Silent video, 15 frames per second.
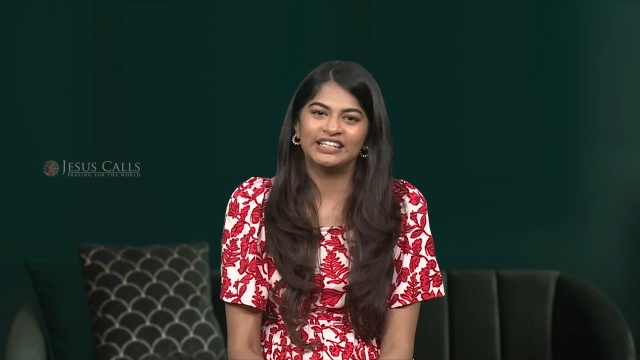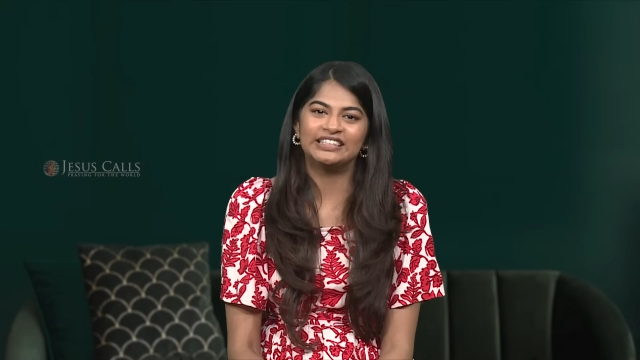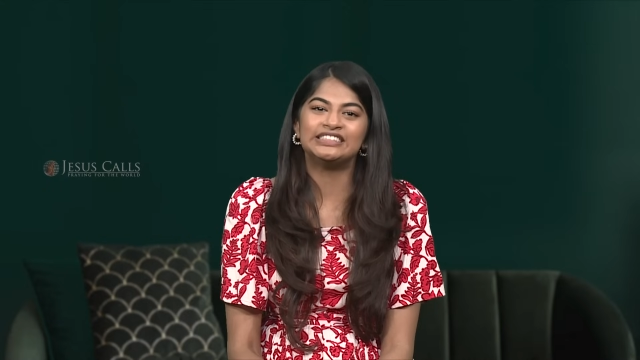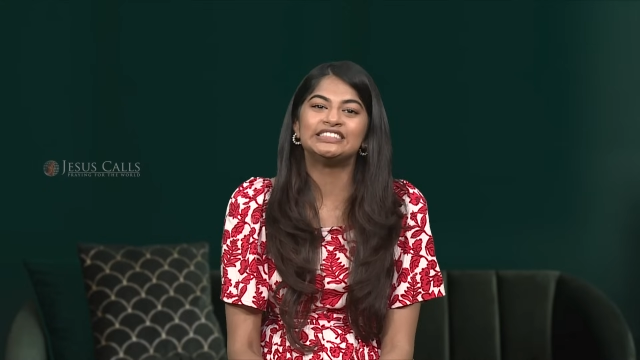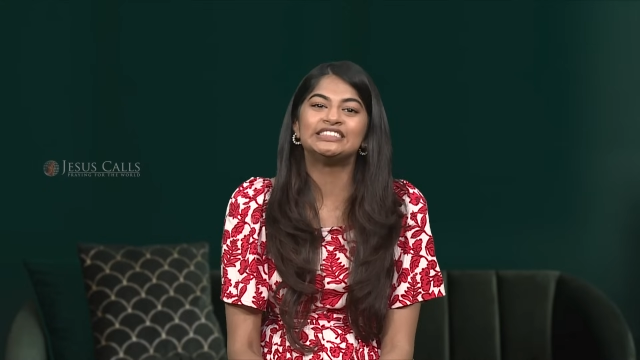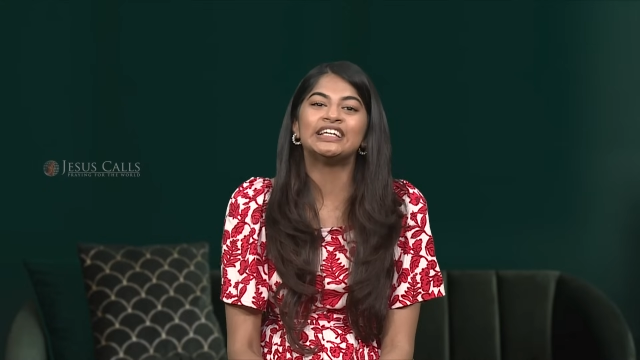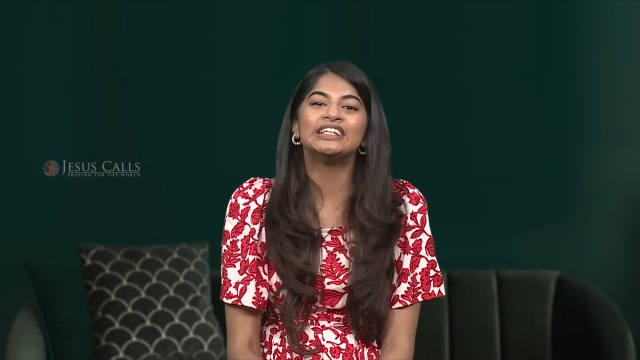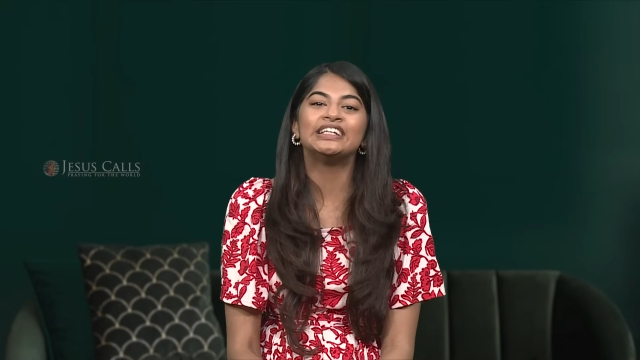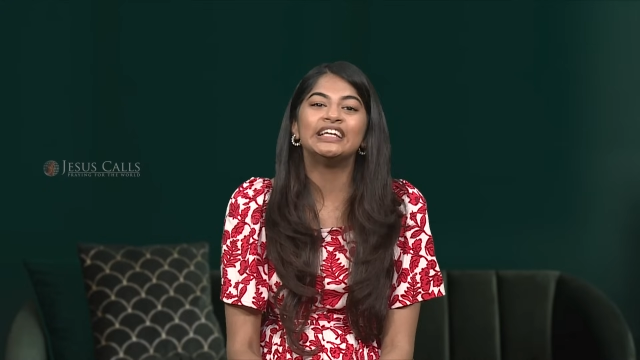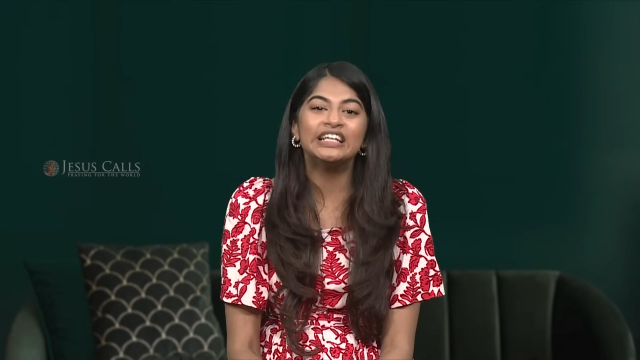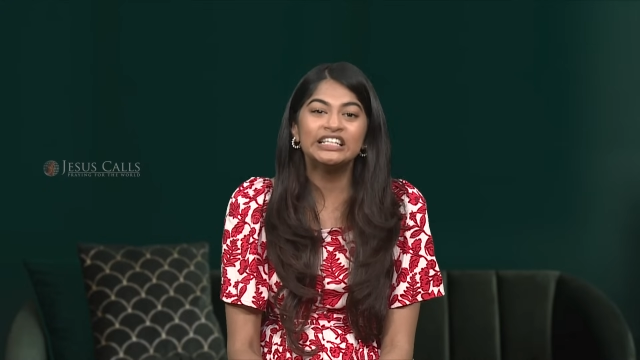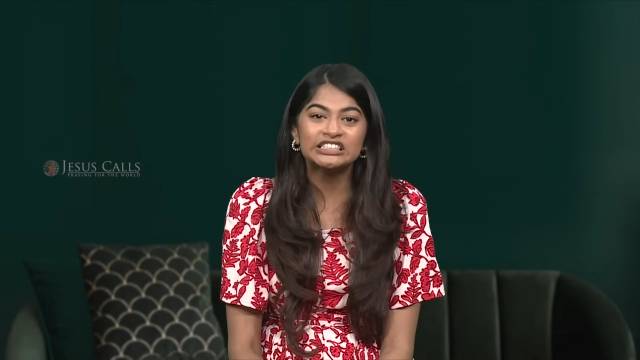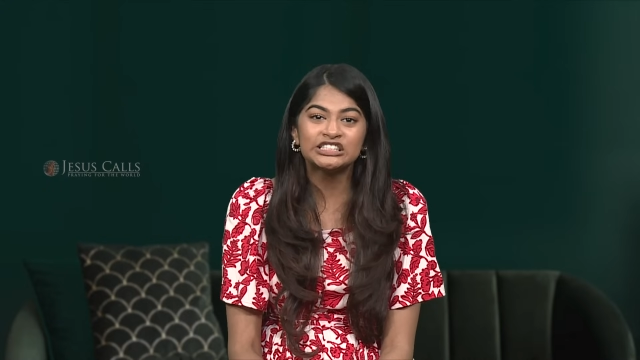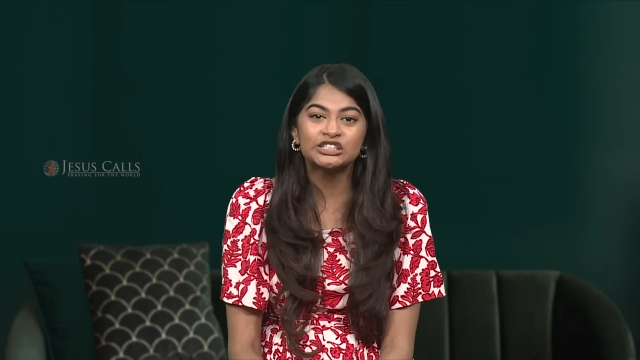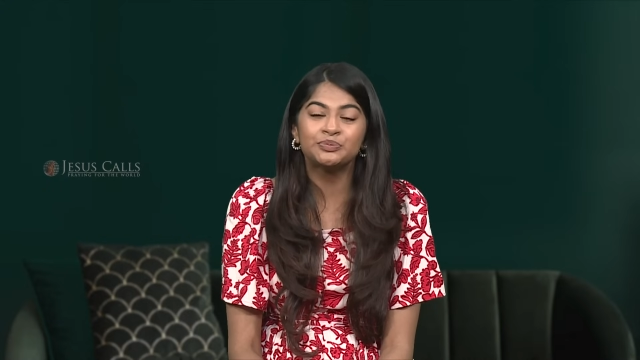And send
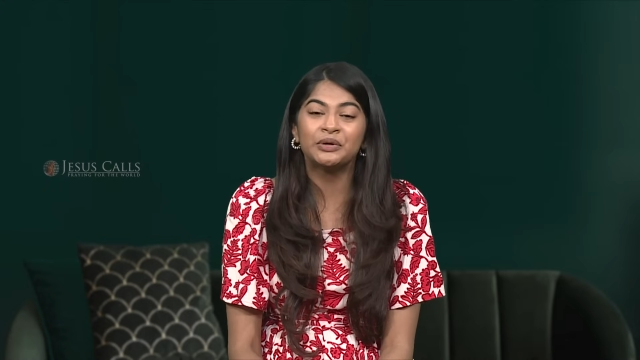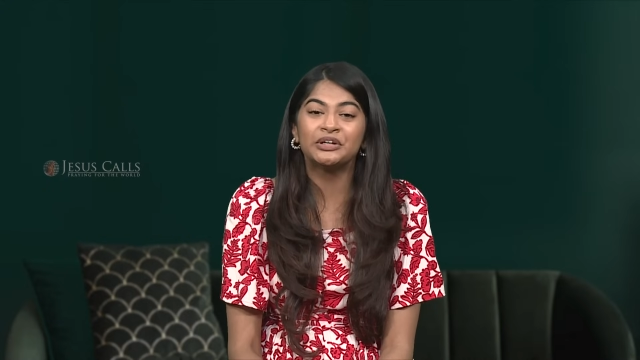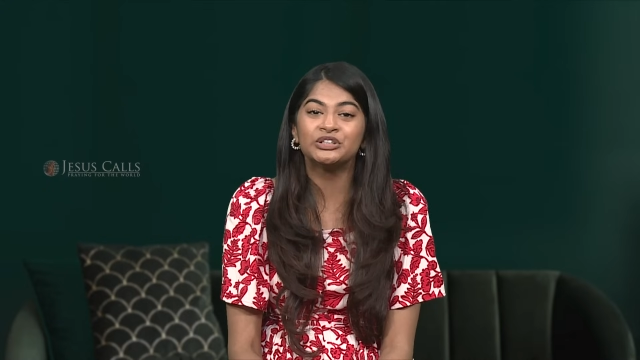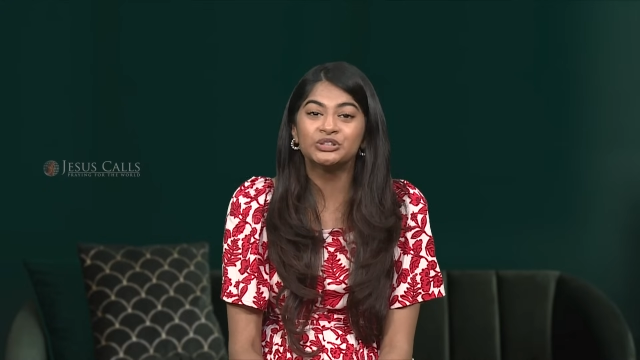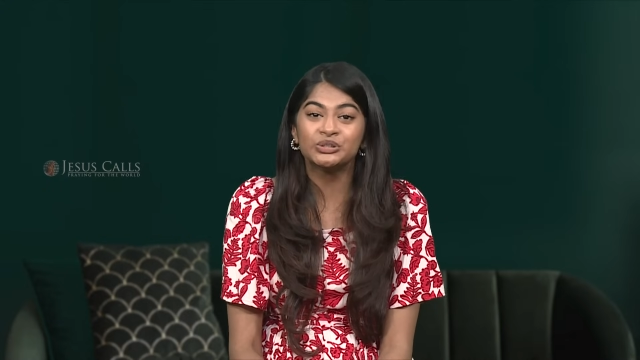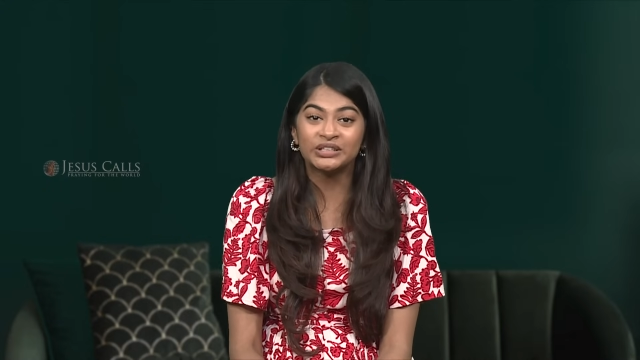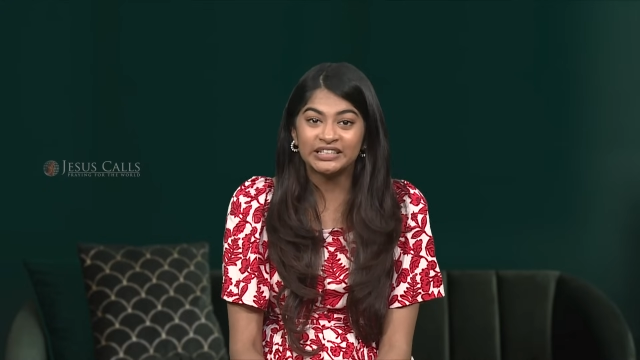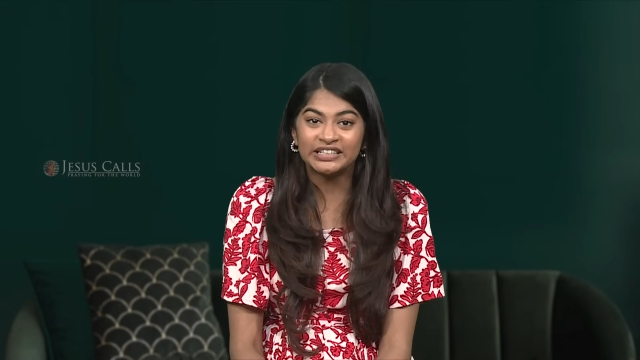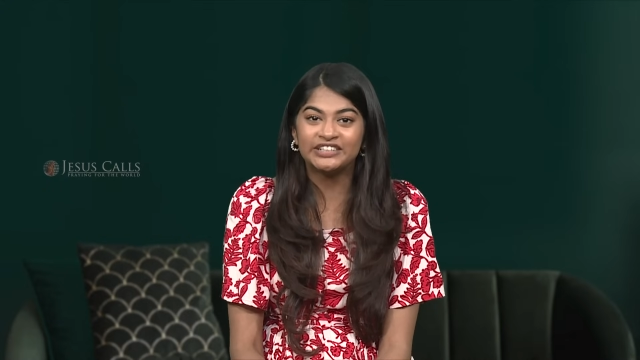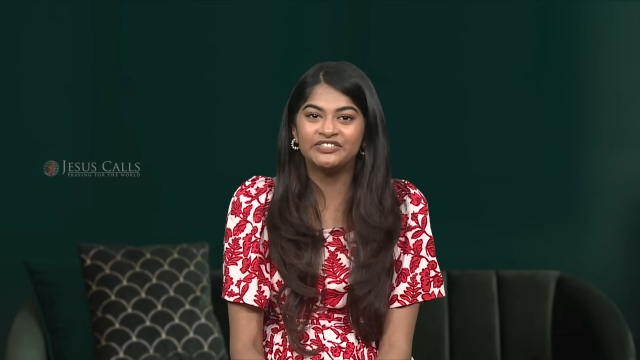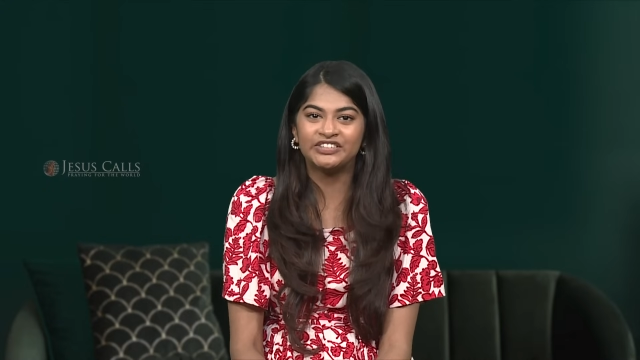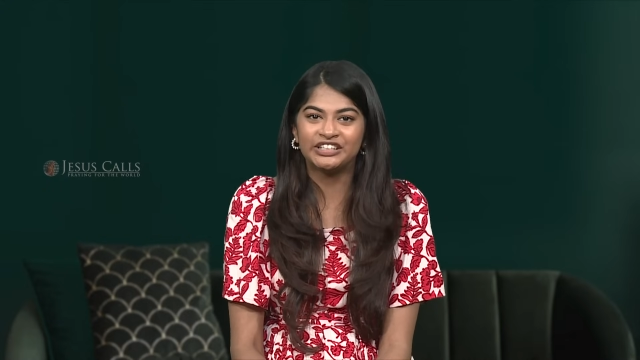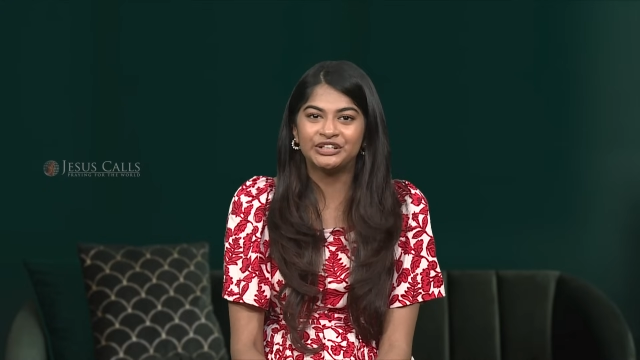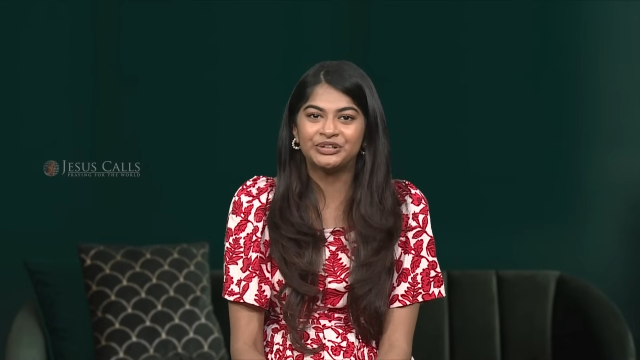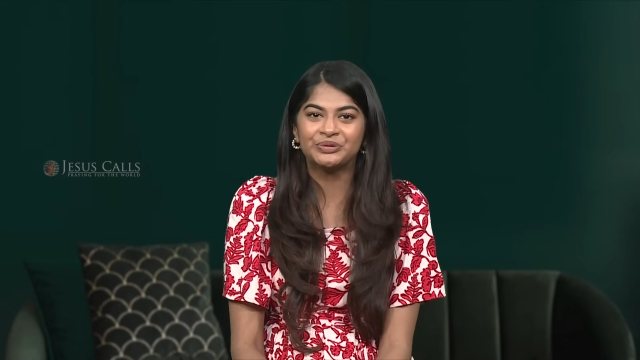his spirit to live in you.